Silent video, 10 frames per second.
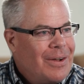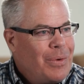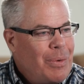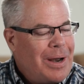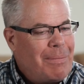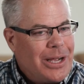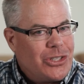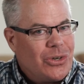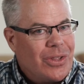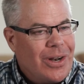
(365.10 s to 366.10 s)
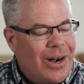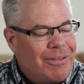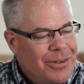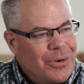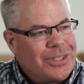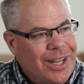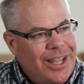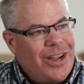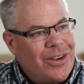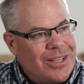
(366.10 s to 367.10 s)
We want to make sure that our viewers get to
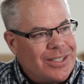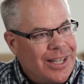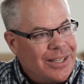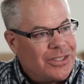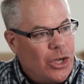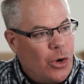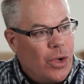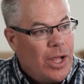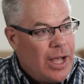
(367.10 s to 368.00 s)
hear you sing, so